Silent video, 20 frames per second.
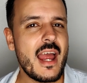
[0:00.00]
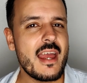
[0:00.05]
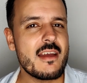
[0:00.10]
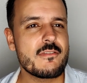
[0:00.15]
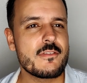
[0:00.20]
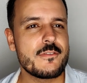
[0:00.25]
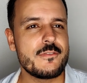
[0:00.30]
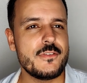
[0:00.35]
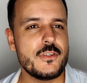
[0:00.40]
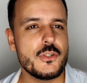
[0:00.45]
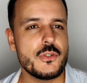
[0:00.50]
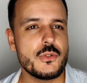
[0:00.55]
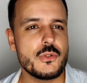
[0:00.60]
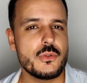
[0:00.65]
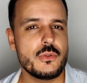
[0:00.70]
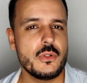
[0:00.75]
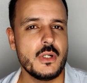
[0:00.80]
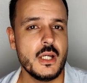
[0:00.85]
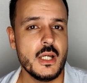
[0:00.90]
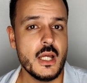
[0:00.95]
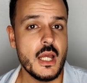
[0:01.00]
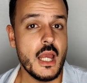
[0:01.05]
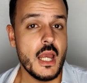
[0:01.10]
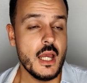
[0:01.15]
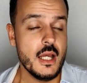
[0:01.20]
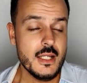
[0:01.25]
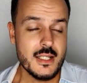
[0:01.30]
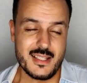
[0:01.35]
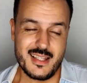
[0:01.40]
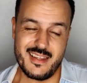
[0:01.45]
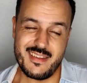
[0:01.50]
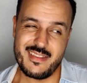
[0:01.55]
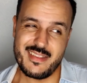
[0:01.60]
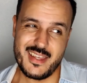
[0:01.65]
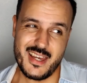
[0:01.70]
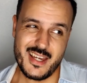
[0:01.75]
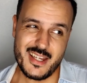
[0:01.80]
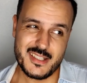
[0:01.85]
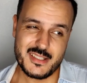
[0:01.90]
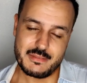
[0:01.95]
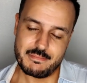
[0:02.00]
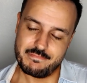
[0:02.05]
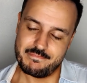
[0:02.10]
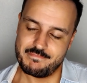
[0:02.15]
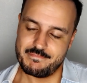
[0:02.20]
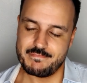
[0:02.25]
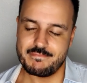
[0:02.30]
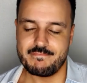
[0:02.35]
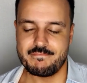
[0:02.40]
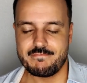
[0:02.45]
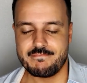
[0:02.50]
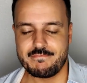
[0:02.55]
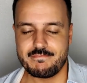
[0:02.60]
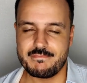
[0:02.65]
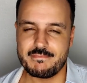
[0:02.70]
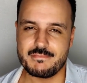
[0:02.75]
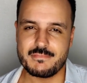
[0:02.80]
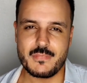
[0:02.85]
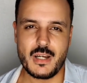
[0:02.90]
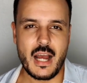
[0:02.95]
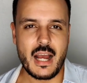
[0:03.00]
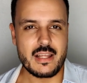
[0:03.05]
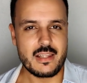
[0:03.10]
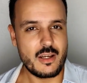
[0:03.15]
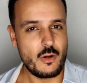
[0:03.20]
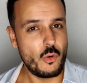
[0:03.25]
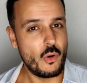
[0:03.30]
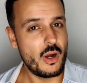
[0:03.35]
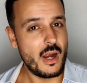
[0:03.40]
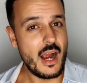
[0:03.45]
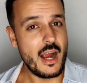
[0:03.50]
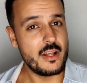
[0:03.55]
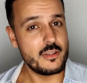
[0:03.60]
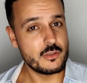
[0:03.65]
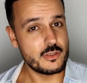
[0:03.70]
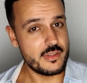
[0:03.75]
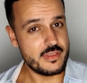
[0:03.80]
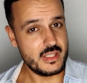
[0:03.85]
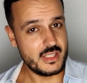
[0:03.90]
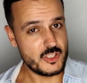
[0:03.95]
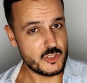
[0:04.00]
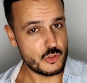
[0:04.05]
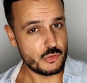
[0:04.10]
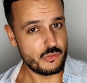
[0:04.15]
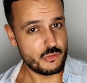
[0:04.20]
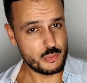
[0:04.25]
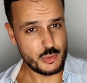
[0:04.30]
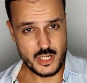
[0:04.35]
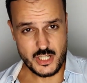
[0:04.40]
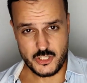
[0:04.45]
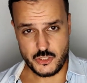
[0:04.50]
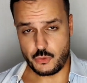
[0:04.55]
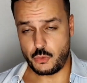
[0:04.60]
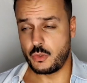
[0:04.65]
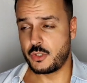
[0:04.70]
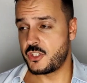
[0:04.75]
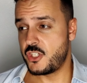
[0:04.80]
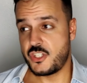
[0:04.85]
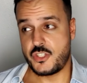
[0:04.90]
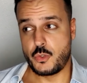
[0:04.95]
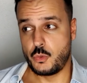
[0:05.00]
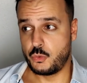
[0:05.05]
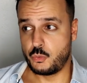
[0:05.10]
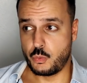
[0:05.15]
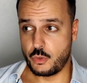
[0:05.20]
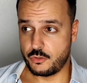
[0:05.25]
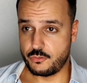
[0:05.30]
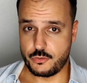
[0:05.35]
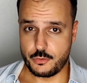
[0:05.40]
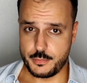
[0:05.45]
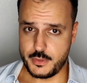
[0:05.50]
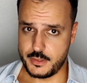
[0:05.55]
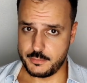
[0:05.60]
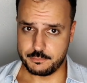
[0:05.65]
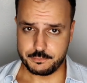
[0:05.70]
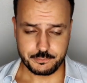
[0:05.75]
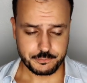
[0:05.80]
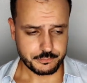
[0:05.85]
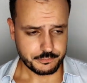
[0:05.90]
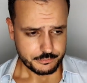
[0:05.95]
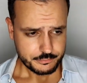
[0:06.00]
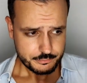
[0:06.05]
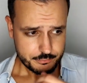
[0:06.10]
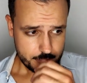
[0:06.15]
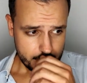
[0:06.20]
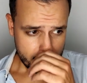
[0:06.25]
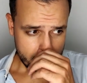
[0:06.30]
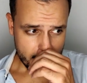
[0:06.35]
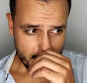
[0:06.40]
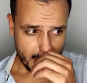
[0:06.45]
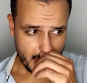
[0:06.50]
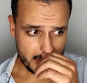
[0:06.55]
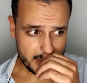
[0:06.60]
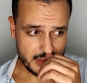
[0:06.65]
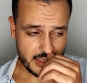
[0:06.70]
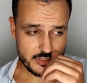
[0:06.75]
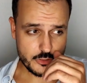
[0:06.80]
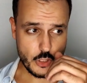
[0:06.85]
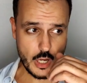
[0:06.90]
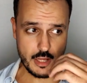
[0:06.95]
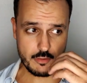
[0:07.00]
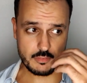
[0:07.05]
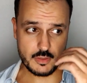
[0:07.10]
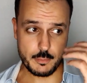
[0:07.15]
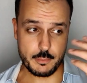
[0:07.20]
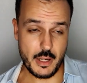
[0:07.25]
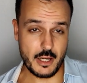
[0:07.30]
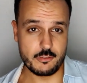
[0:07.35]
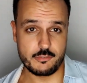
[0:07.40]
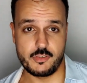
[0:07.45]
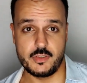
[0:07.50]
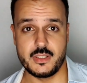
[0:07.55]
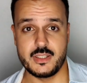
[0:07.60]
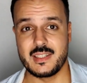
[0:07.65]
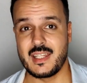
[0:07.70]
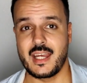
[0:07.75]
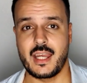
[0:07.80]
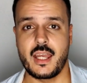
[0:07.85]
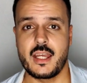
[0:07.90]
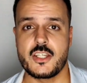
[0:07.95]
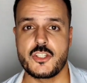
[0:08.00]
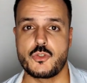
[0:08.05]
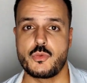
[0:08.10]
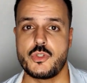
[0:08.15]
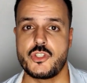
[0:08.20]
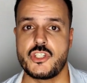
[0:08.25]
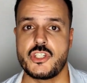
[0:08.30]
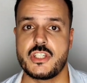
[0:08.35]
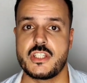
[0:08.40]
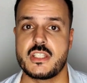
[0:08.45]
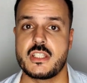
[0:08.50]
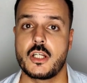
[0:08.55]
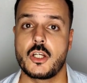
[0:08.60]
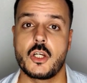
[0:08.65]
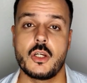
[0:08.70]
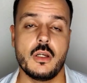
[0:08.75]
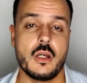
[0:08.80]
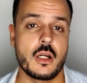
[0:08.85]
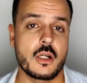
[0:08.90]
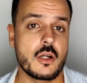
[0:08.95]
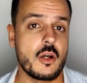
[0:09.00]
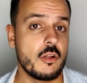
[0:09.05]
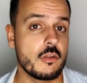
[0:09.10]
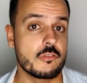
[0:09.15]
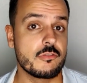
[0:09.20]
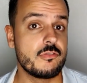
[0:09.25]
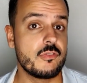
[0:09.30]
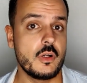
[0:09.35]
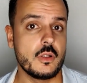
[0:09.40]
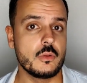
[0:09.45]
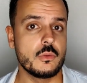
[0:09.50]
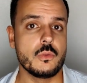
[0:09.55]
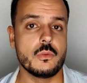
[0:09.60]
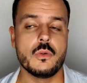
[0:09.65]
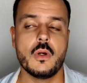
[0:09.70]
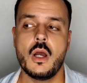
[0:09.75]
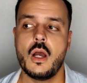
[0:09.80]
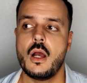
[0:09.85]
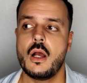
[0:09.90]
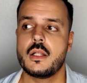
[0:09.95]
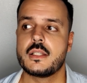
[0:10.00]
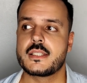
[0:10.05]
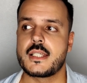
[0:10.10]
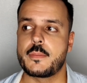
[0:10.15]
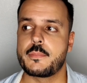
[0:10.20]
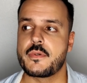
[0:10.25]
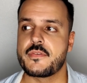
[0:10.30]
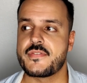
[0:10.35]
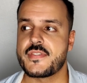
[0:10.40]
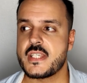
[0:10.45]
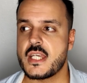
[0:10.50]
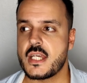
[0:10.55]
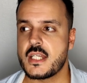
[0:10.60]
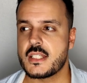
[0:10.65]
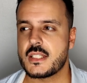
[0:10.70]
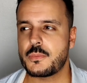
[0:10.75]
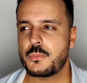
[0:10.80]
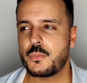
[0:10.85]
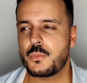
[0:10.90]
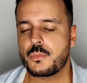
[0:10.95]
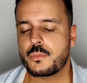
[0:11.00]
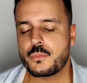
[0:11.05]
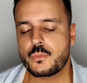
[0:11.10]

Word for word: i have a few that I, or either i think it's overpriced or just don't work for me and then you have Le Parfum de Thérèse, which is a, a follow type of scent,